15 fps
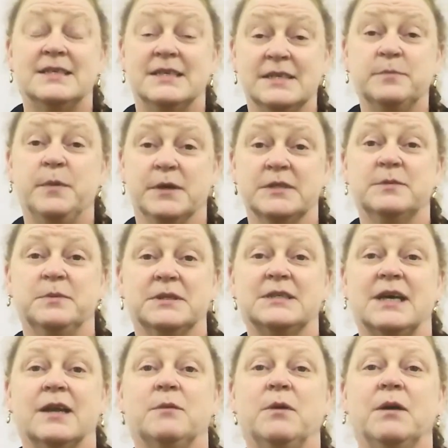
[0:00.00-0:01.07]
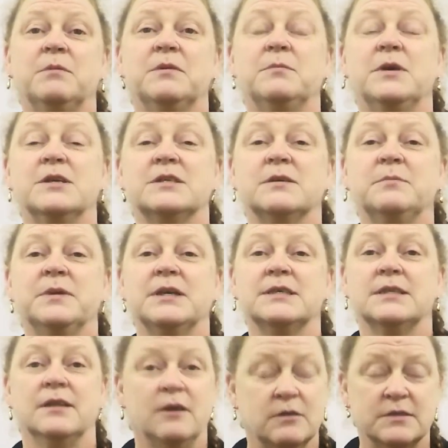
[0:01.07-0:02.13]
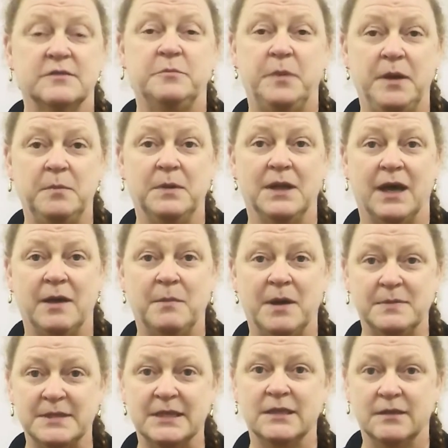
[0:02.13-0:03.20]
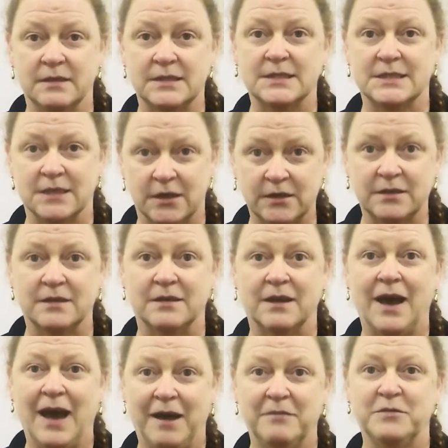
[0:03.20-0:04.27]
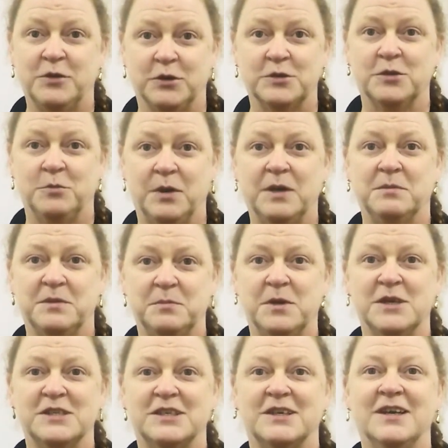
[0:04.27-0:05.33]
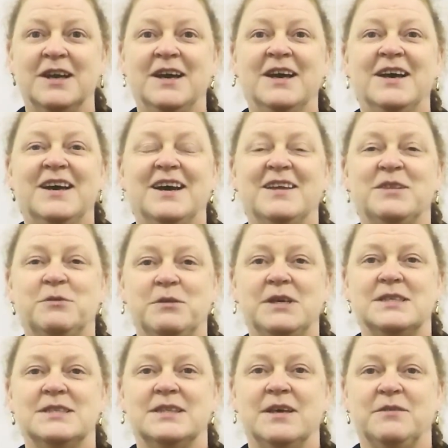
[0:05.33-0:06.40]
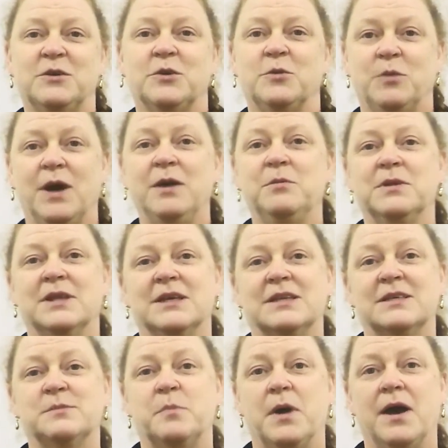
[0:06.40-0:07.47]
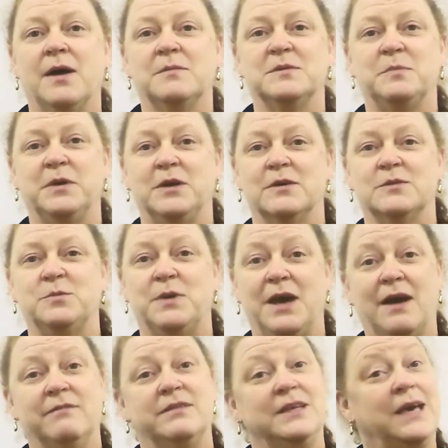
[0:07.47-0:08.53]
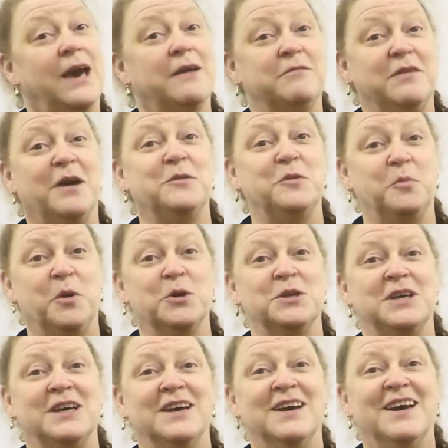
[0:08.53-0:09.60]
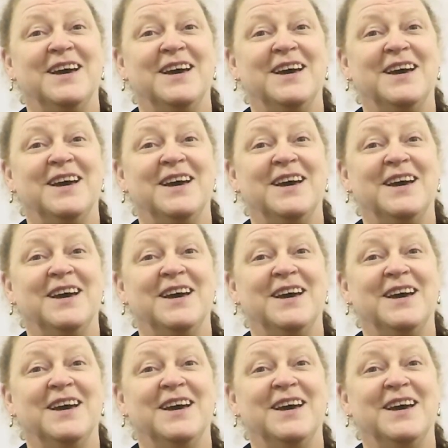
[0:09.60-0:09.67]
it is possible to get away with murder, because lots of people, I'm absolutely certain, have got away with murder. And the reason they've got away with it is perhaps because we haven't yet found the body.